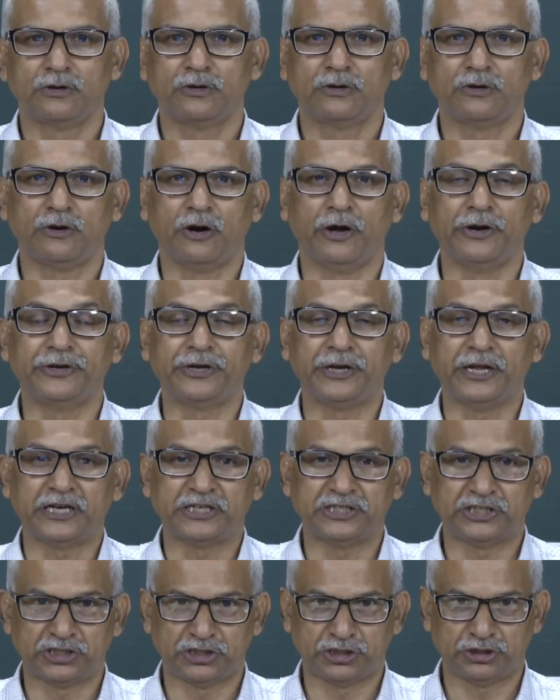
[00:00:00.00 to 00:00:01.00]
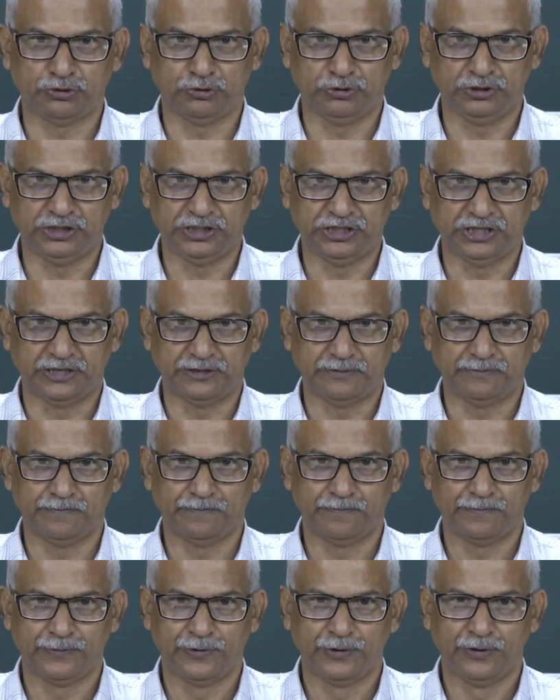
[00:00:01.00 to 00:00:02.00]
context switching.
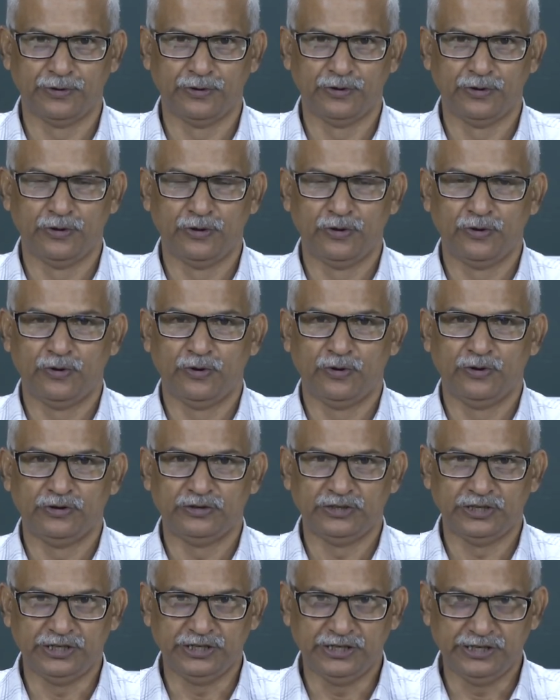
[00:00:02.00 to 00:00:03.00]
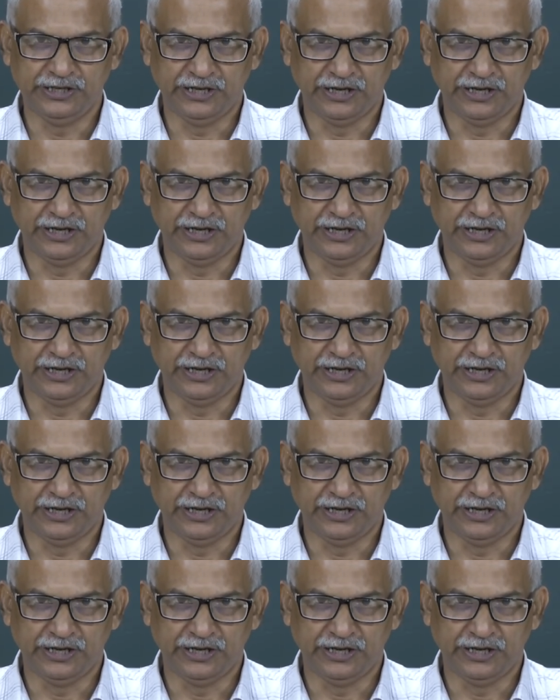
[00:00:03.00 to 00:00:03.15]
In